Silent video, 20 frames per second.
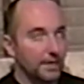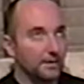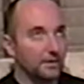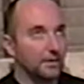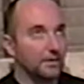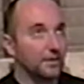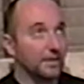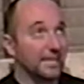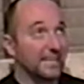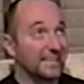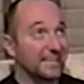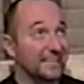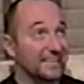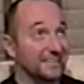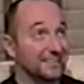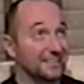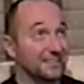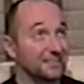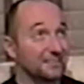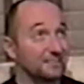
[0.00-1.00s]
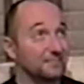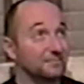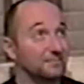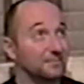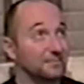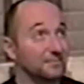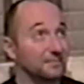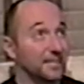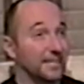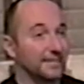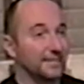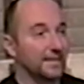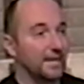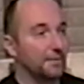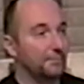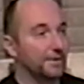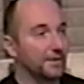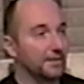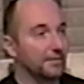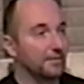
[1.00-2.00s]
I don't know, like
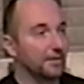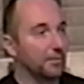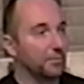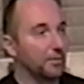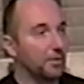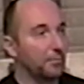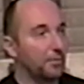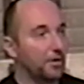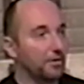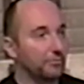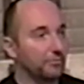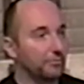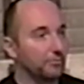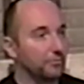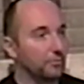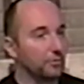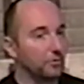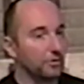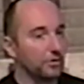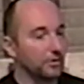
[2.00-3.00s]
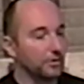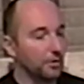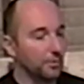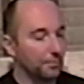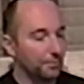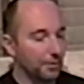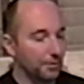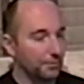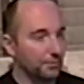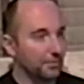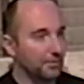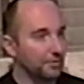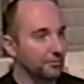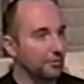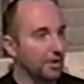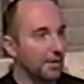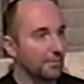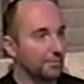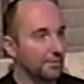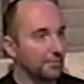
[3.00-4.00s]
like not picking something up off the floor. You know,
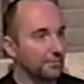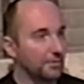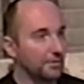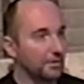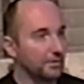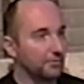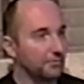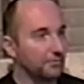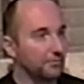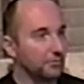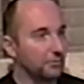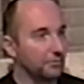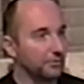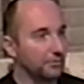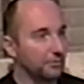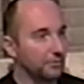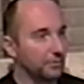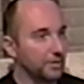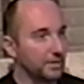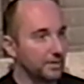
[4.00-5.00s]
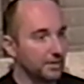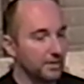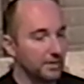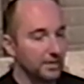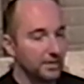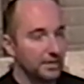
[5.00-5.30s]
purposely drop something on the floor this mm-hmm. week,